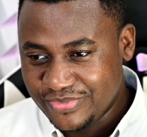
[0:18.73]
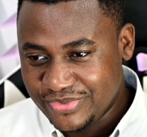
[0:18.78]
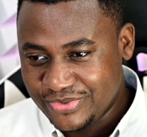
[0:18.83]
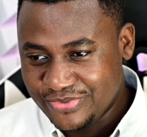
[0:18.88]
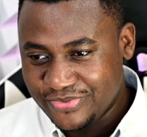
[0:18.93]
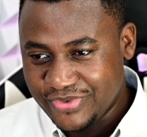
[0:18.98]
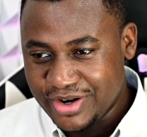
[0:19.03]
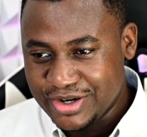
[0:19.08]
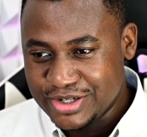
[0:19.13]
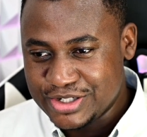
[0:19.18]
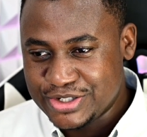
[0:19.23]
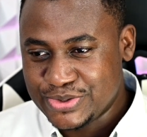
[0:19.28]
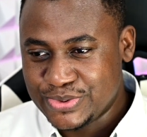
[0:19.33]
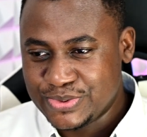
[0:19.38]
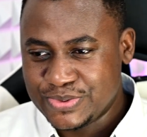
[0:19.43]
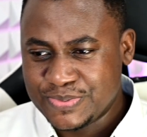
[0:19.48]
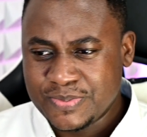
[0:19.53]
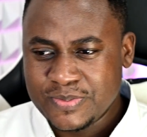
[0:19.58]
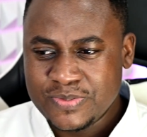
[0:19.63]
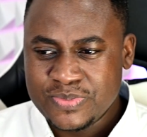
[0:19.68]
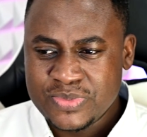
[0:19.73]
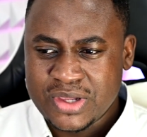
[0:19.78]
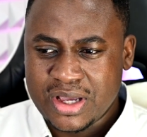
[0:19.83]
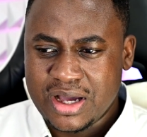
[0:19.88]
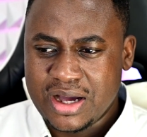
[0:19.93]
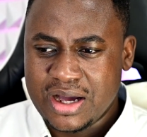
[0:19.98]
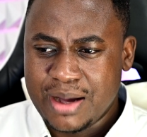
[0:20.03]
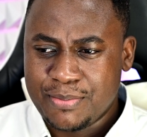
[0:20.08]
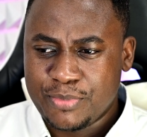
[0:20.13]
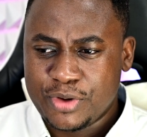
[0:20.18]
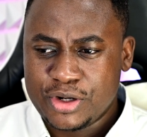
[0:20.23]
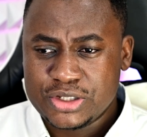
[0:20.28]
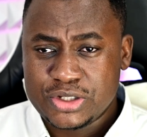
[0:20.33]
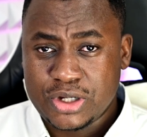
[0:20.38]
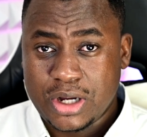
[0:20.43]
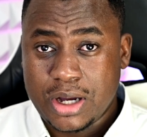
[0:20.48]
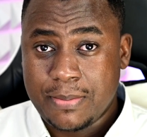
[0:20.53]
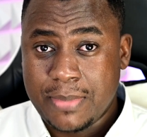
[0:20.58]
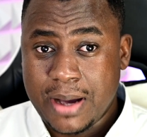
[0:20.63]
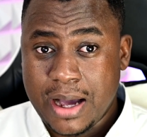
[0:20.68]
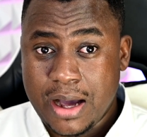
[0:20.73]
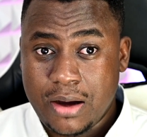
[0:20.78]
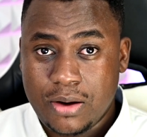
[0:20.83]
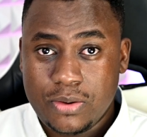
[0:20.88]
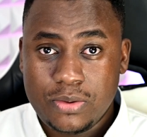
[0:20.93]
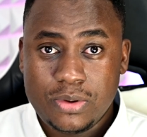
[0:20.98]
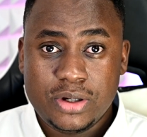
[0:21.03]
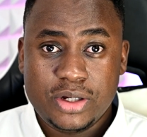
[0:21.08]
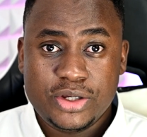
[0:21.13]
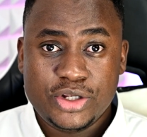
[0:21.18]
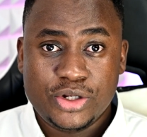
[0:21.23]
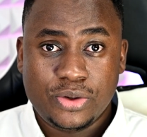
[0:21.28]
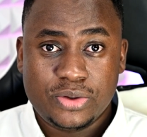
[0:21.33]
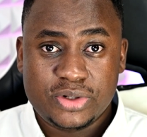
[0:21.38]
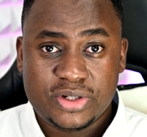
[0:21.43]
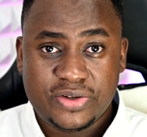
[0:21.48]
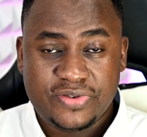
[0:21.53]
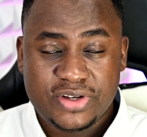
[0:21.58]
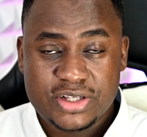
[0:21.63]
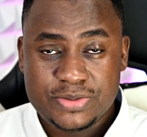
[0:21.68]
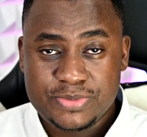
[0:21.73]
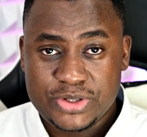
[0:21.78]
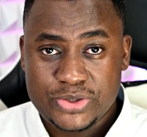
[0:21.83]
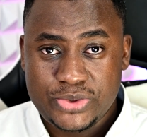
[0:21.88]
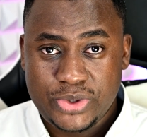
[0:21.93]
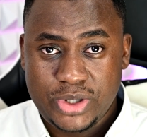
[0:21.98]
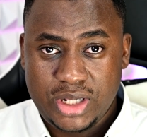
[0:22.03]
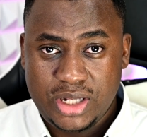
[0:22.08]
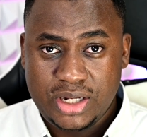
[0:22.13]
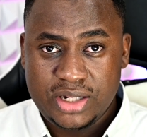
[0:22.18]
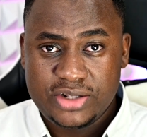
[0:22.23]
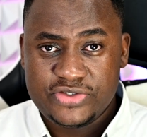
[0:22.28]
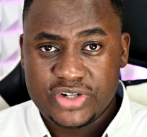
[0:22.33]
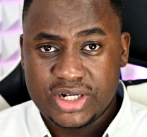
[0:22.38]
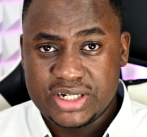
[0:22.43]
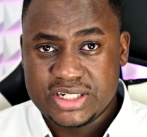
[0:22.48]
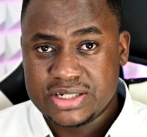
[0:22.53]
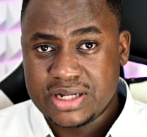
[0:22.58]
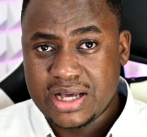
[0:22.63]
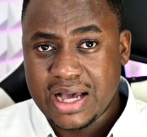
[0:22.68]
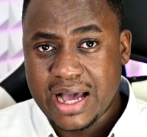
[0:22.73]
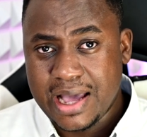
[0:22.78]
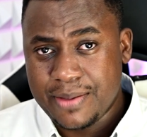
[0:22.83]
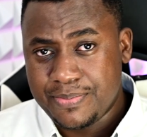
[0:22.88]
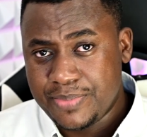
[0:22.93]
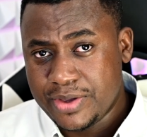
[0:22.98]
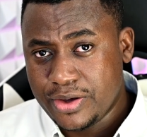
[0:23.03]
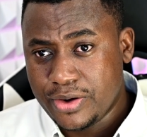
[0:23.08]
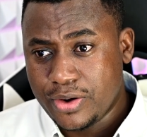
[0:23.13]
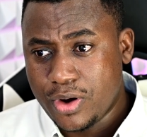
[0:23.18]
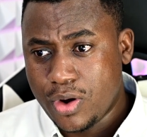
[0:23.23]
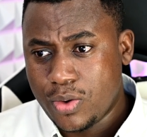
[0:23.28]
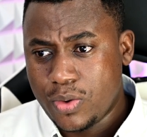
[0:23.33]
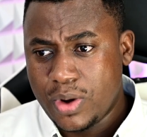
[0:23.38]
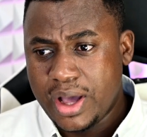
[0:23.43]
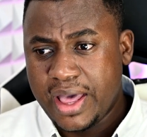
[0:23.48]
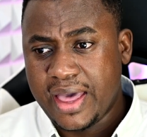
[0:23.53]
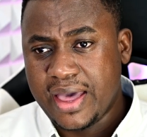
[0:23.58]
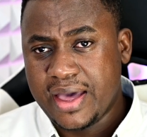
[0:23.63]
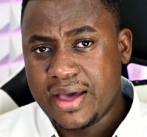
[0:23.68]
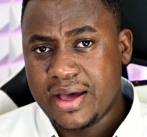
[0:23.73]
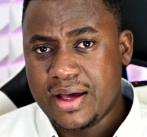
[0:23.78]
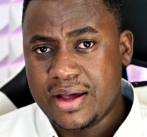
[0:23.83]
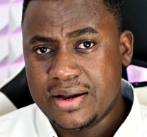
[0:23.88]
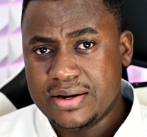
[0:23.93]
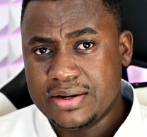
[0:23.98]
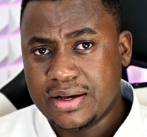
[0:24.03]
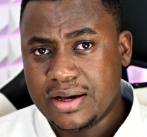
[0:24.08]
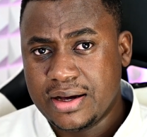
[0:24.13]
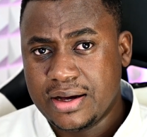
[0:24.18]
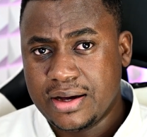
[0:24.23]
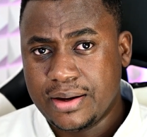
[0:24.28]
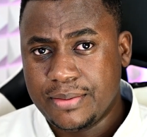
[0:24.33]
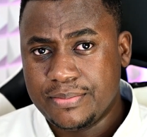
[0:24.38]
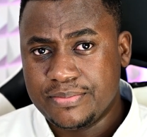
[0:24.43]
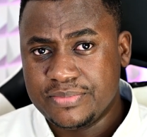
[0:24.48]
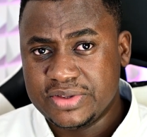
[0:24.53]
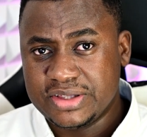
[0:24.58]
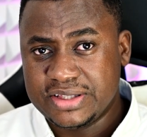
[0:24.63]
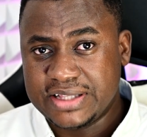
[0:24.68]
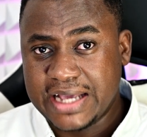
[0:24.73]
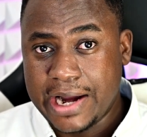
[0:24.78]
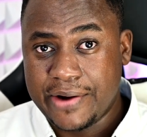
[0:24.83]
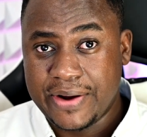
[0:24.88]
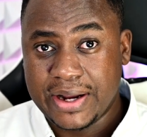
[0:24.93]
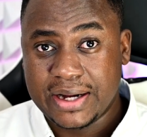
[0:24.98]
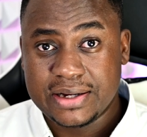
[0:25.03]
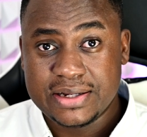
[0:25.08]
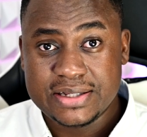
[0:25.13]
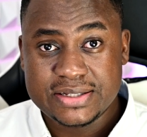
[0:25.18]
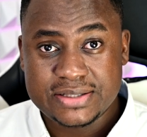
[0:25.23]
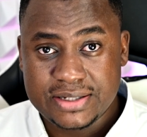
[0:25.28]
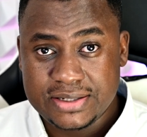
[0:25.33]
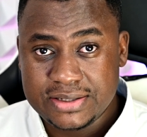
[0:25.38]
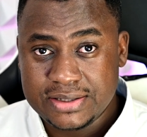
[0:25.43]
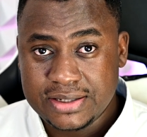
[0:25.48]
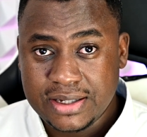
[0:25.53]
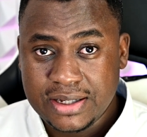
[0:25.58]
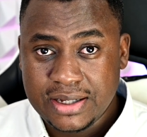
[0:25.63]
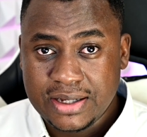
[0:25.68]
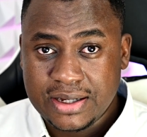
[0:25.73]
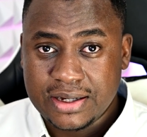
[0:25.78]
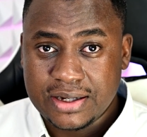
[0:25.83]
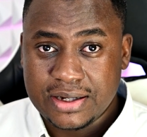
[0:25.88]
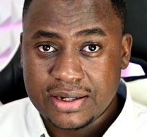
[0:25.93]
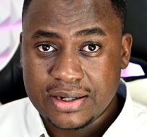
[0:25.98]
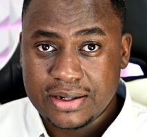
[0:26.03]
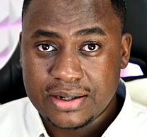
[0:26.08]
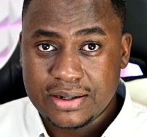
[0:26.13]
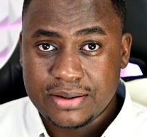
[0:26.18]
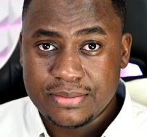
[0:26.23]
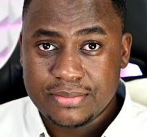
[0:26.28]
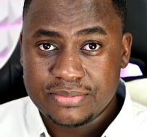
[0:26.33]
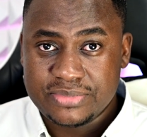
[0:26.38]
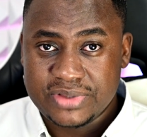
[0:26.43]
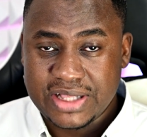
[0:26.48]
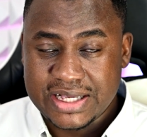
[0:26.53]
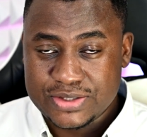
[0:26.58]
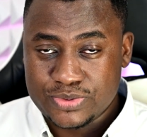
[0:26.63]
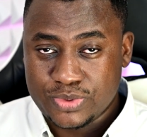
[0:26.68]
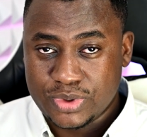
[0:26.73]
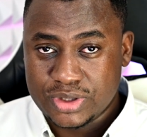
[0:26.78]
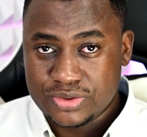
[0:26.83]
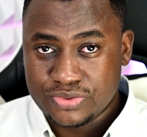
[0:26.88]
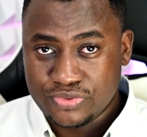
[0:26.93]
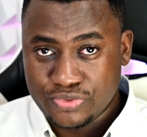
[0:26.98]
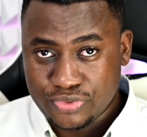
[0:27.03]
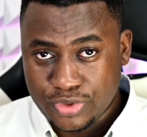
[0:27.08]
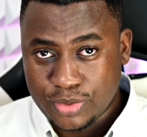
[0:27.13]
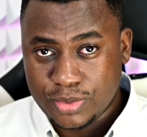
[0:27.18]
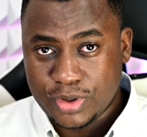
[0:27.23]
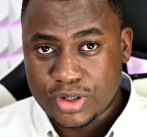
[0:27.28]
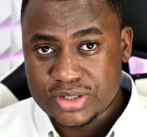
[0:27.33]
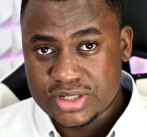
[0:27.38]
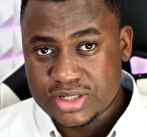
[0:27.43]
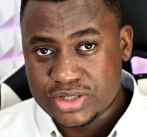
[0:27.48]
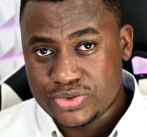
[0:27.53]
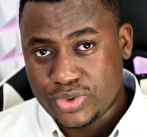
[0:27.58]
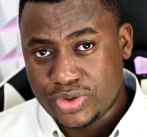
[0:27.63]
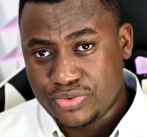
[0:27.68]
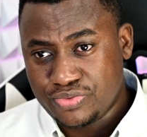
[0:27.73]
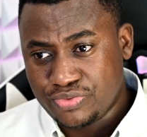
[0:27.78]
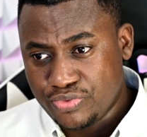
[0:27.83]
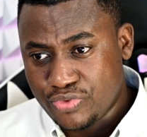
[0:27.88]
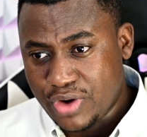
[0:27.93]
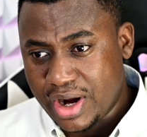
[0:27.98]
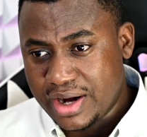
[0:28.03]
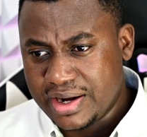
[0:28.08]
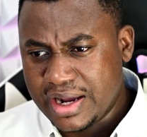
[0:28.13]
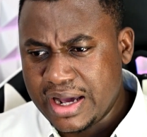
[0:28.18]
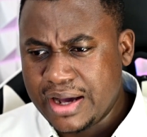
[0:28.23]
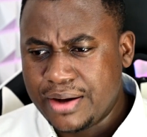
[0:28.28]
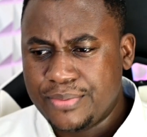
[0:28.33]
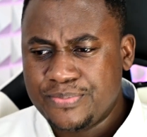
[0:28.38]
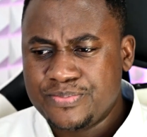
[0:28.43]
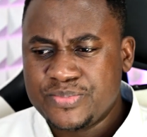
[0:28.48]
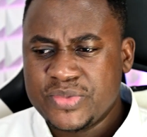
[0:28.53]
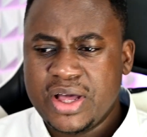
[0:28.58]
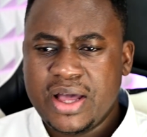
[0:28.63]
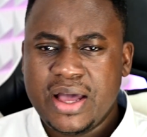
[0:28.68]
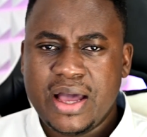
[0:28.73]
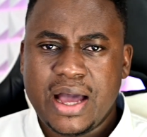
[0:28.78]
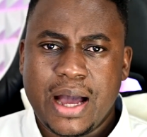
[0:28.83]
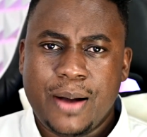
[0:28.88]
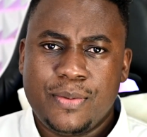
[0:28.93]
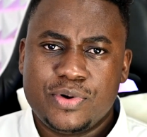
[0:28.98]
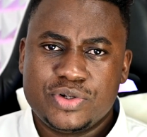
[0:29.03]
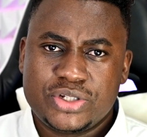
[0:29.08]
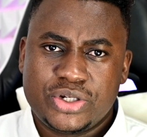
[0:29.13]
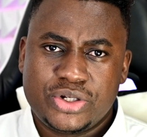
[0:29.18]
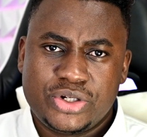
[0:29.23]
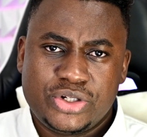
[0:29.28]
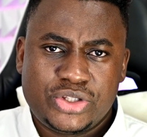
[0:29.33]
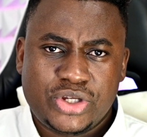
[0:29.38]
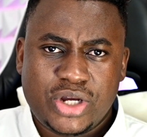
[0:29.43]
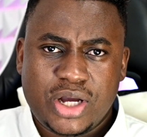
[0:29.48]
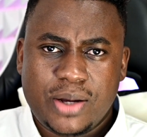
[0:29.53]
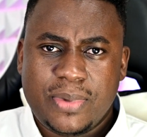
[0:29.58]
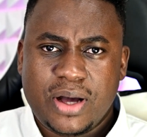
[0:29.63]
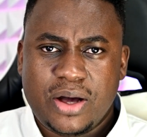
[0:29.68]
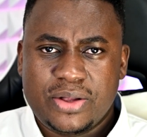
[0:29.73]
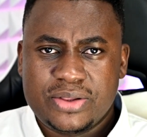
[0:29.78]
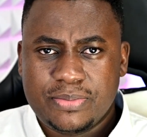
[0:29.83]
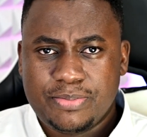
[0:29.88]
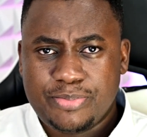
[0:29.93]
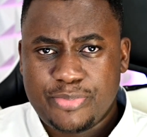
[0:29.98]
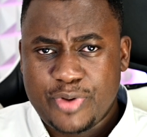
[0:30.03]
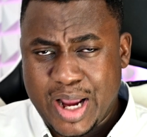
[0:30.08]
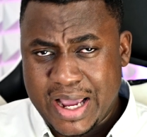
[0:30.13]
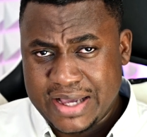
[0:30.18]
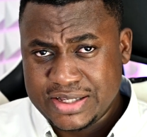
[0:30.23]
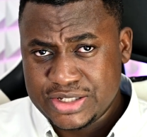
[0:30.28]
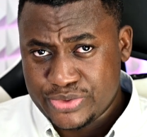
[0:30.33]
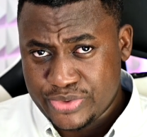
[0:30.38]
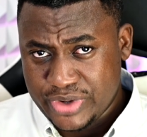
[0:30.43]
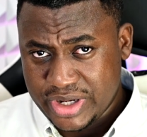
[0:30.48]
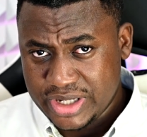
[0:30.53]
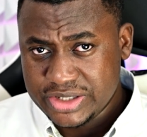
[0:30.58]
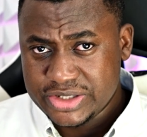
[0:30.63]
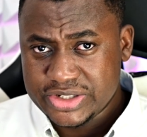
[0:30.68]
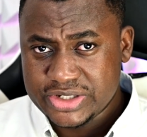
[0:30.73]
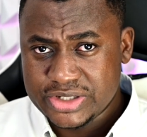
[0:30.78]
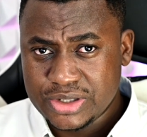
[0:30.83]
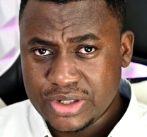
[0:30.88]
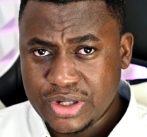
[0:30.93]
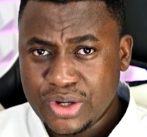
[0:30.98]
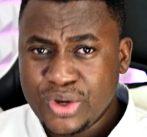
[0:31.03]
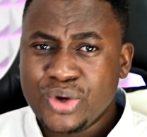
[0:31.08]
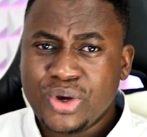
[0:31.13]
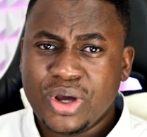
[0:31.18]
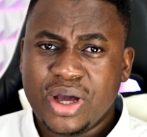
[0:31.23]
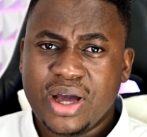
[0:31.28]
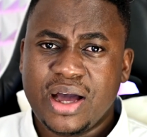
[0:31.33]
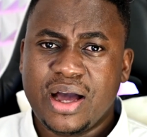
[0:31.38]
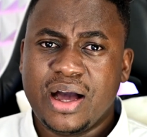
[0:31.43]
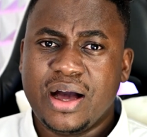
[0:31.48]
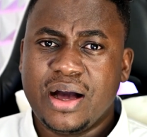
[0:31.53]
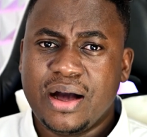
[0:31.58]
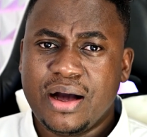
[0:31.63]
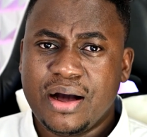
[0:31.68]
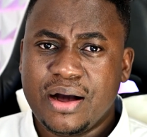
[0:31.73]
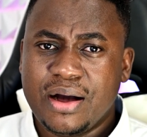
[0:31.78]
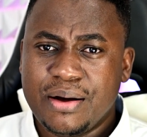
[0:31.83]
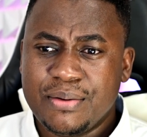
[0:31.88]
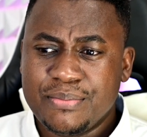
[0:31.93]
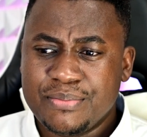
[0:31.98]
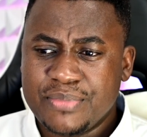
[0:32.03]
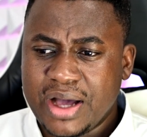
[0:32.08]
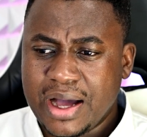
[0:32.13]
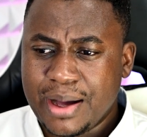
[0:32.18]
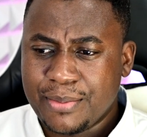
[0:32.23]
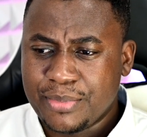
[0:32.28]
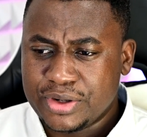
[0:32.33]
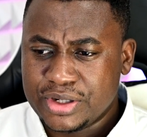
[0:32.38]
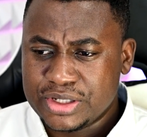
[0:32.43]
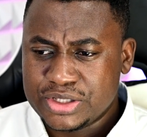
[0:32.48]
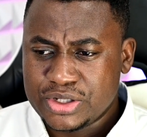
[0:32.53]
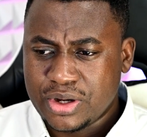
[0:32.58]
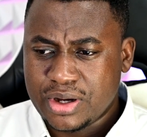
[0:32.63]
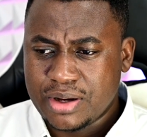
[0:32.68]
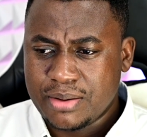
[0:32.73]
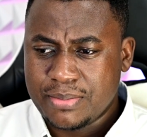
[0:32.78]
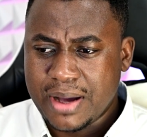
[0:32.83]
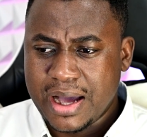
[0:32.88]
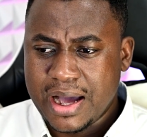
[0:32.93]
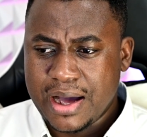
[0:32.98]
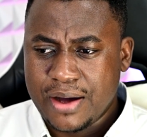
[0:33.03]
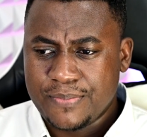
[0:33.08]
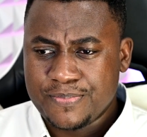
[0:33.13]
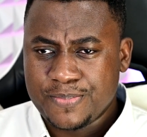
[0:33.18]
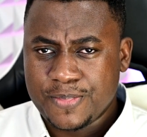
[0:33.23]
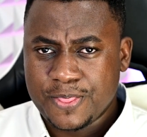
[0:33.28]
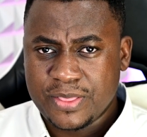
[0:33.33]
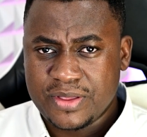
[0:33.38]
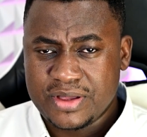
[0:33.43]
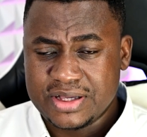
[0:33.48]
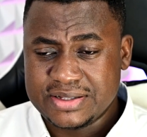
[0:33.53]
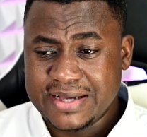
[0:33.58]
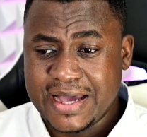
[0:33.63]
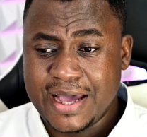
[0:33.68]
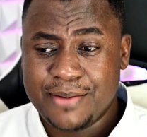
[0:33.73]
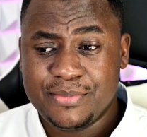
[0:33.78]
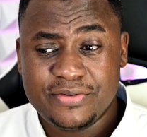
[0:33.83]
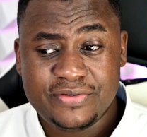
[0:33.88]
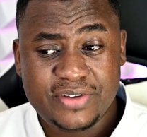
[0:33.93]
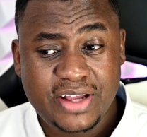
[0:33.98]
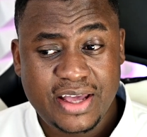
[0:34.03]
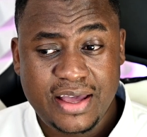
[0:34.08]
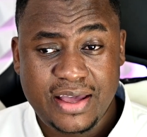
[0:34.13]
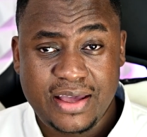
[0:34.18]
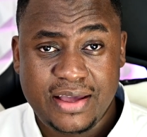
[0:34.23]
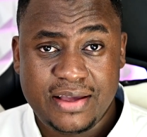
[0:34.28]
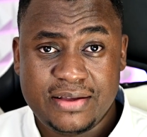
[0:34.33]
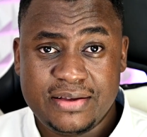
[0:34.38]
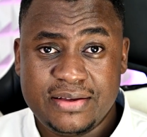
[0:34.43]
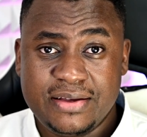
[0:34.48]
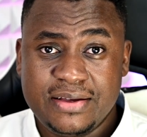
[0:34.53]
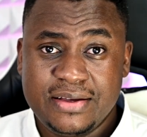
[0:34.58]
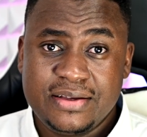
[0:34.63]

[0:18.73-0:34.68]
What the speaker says: very soon. I'm going to talk about difference between traditional IPO and direct listing. That's what Roblox is doing right now. I'm also going to talk about the price range. I'm going to talk about the time of day